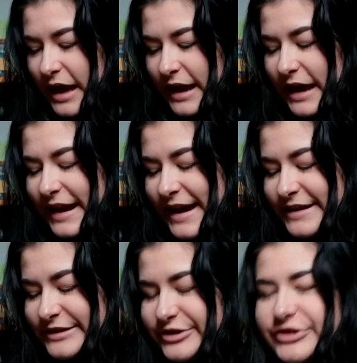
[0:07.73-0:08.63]
It
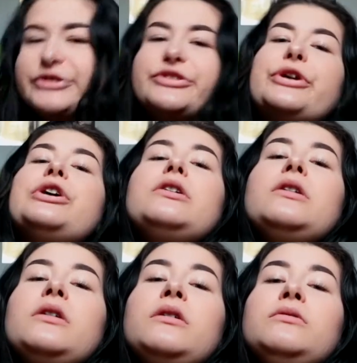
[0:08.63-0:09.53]
is
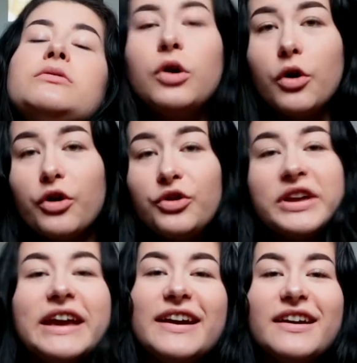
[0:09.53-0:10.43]
so cold
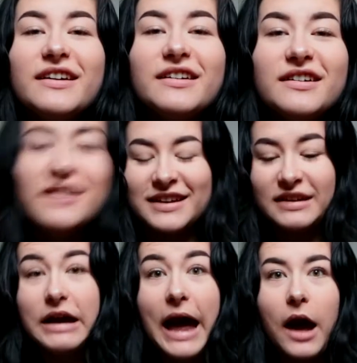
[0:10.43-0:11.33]
here.
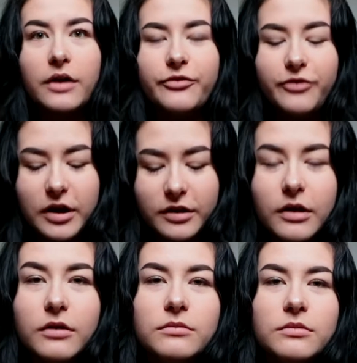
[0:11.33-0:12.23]
Ah, fuck.
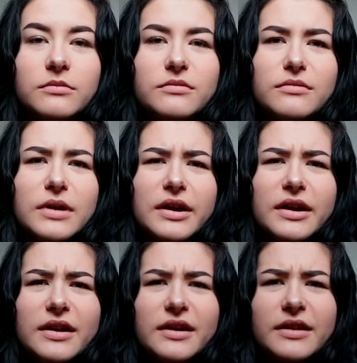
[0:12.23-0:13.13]
Oh,
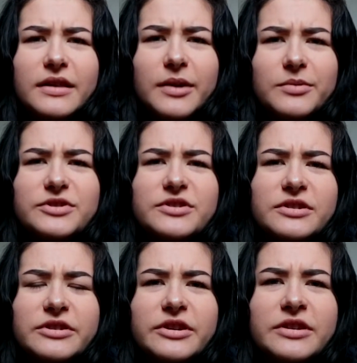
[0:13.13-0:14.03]
that was
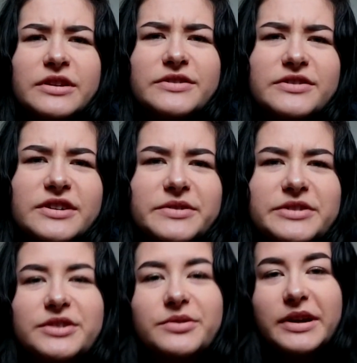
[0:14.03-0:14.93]
an unnecessary
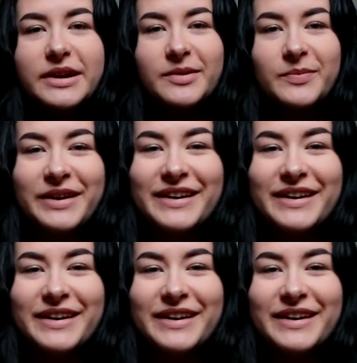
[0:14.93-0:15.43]
scream.